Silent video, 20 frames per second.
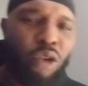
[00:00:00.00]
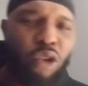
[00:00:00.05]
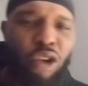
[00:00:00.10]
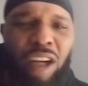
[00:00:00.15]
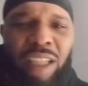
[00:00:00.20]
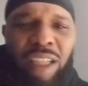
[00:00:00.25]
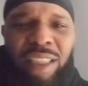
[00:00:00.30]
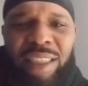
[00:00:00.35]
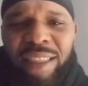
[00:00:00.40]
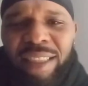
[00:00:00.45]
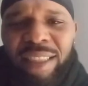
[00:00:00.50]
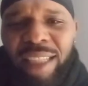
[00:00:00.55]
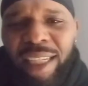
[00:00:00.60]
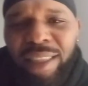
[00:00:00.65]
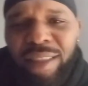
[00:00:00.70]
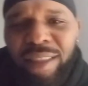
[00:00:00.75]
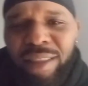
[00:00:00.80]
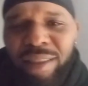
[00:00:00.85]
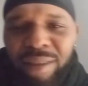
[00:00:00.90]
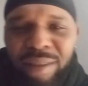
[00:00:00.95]

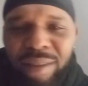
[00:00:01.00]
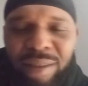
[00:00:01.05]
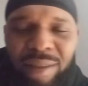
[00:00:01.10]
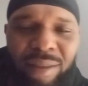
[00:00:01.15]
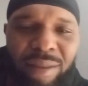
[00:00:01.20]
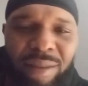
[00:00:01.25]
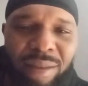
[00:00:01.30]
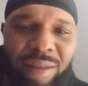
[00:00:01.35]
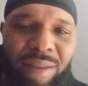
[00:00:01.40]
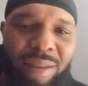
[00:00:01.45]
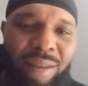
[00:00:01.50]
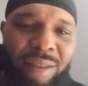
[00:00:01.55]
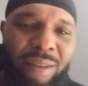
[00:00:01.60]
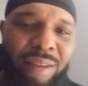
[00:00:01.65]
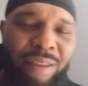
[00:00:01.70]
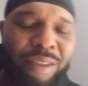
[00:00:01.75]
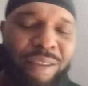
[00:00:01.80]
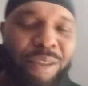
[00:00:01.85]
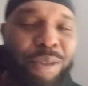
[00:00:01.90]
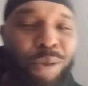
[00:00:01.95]
organizations.
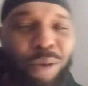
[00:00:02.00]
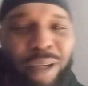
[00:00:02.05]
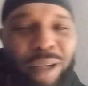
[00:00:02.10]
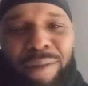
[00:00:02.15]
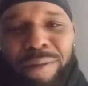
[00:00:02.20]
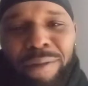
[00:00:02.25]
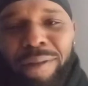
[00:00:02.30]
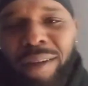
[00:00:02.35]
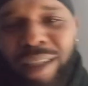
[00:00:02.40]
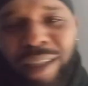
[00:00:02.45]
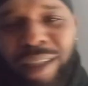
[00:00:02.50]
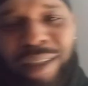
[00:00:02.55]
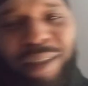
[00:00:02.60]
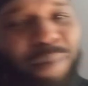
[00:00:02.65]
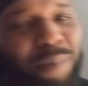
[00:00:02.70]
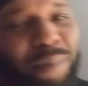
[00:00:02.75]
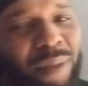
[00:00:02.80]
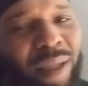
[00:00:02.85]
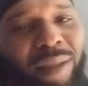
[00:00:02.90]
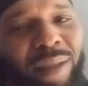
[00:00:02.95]
You know where they fucking
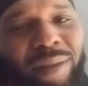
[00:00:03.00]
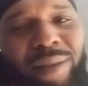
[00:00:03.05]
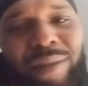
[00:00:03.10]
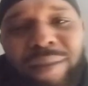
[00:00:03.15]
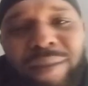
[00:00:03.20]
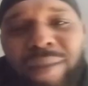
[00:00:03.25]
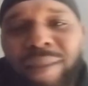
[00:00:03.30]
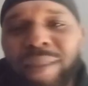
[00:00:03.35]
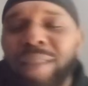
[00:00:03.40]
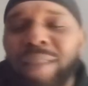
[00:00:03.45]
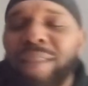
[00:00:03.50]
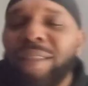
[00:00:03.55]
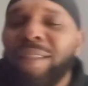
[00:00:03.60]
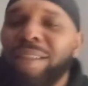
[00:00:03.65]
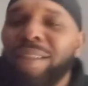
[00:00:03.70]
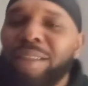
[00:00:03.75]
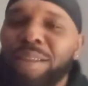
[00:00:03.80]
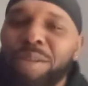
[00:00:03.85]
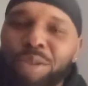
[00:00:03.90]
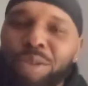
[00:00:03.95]
up at.
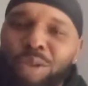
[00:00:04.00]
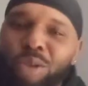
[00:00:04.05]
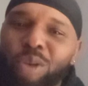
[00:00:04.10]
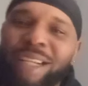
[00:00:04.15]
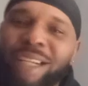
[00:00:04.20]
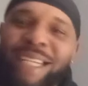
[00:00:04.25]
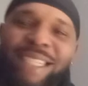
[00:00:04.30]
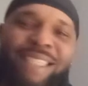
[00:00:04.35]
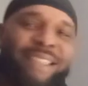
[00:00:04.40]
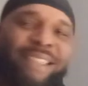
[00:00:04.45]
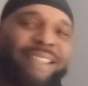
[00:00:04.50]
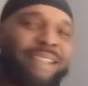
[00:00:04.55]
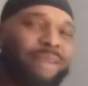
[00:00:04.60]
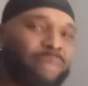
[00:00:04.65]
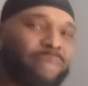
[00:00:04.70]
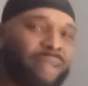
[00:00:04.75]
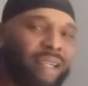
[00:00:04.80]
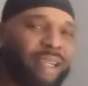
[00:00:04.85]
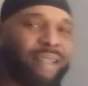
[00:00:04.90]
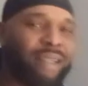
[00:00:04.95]
You know where they
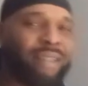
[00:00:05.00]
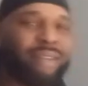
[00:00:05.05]
slipping